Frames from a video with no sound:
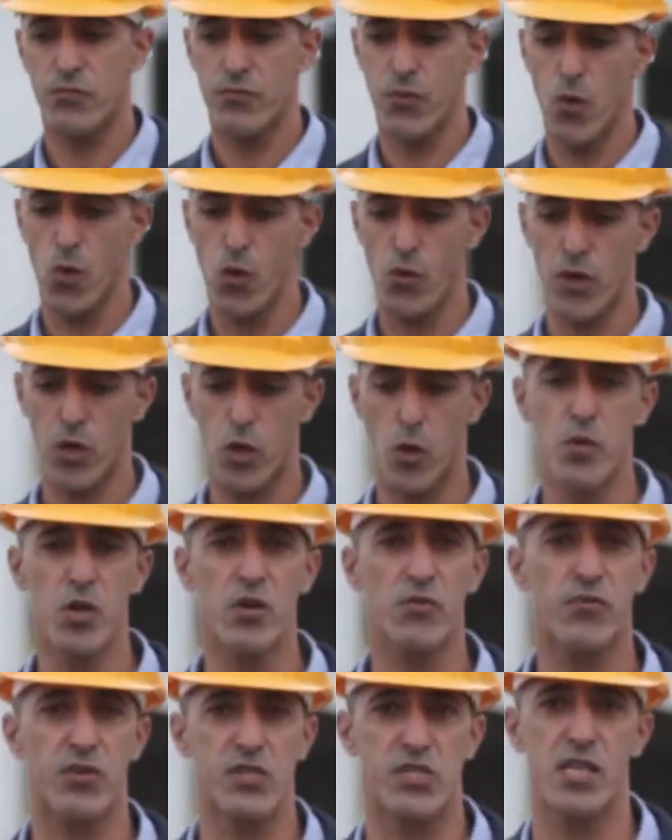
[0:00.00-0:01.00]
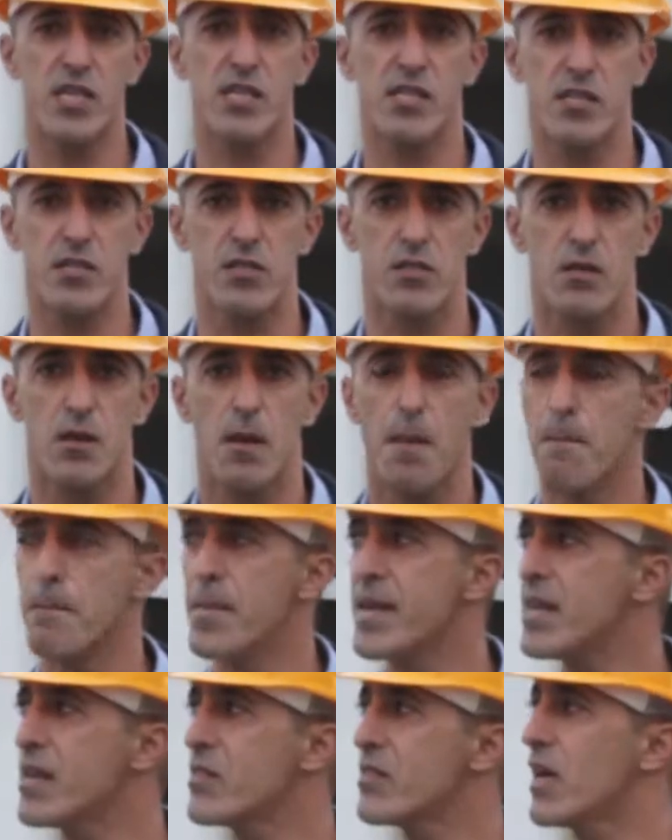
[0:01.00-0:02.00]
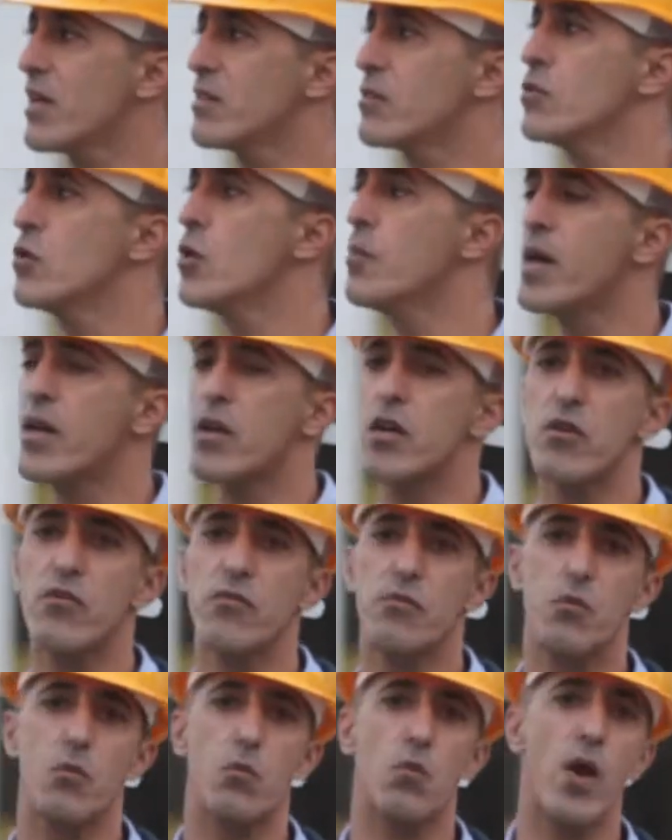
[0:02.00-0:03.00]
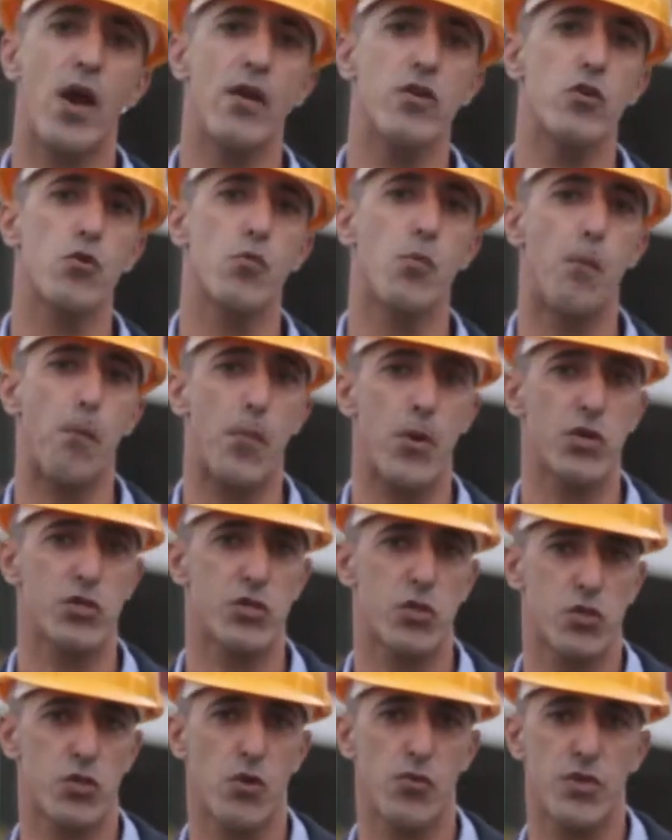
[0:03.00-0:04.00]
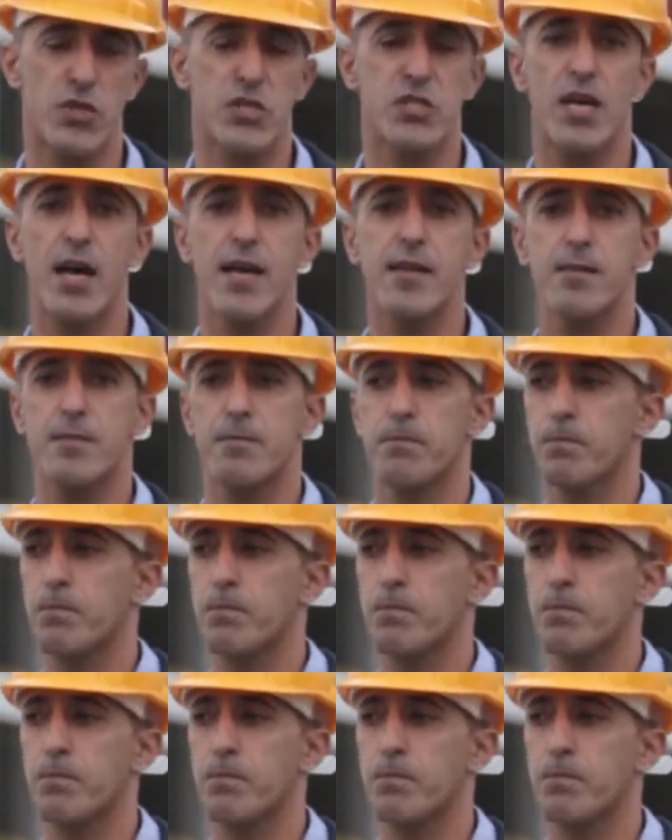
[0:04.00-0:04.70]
for the communal facilities, meaning that no matter if, where you purchase on the site,